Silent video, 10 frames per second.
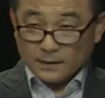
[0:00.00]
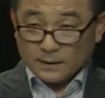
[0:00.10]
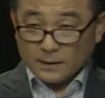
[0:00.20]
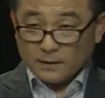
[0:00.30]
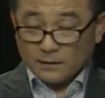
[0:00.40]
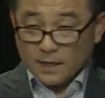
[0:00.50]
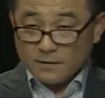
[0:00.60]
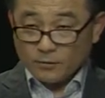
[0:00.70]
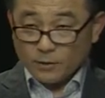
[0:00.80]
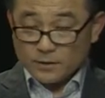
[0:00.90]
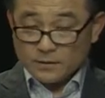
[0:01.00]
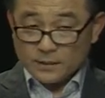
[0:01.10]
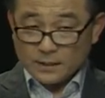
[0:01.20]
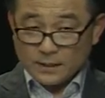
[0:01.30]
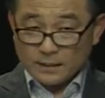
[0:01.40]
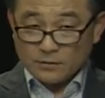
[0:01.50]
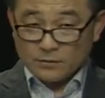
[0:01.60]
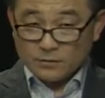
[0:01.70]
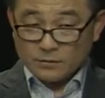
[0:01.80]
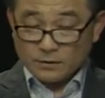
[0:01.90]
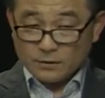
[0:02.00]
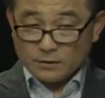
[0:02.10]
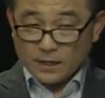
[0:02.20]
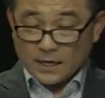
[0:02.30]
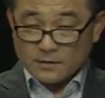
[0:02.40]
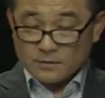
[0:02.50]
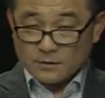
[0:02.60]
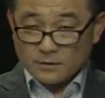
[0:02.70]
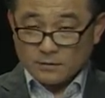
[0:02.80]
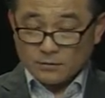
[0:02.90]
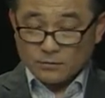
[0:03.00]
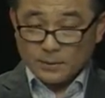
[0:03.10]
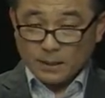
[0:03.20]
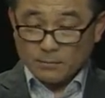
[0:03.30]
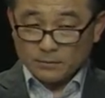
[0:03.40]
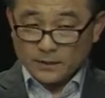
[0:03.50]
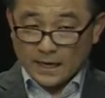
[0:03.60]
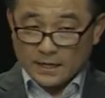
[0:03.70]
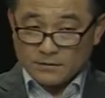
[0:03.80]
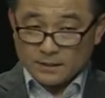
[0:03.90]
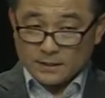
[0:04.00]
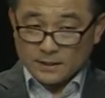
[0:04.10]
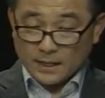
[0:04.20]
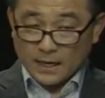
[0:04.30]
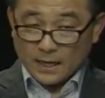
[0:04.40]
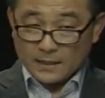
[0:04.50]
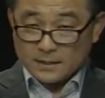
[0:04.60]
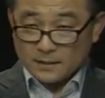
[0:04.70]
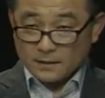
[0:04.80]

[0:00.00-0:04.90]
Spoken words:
And then another question that I'd like you to be able to answer at the end.